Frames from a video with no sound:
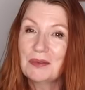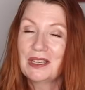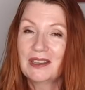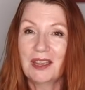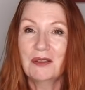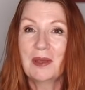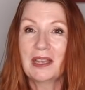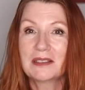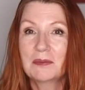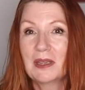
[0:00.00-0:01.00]
we could go
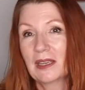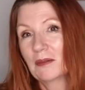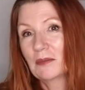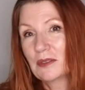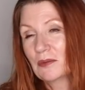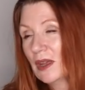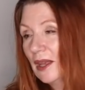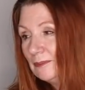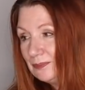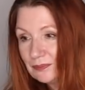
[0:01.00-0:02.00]
back to being able to
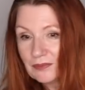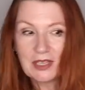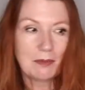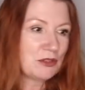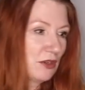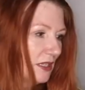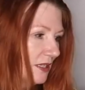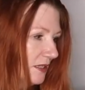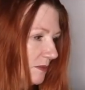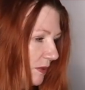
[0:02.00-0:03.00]
wear summer
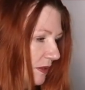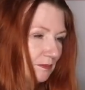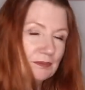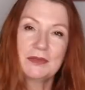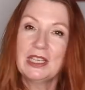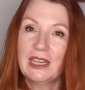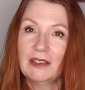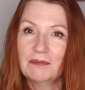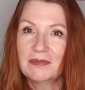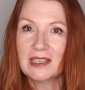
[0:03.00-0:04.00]
dresses, but
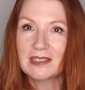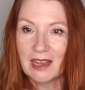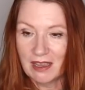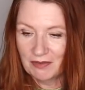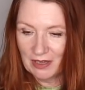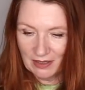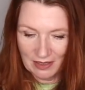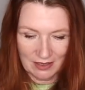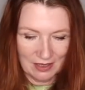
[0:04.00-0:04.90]
that's life in